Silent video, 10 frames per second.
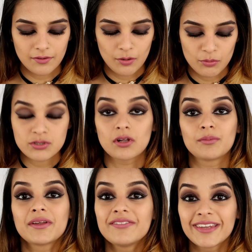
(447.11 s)
almost all
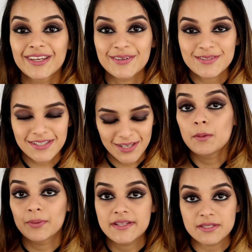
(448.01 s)
my videos,
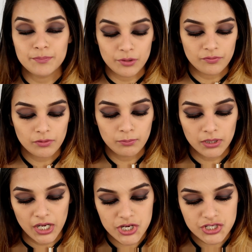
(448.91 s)
but it's a beautiful
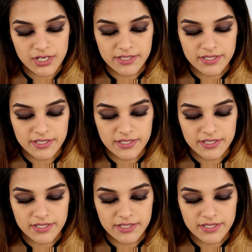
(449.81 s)
blush.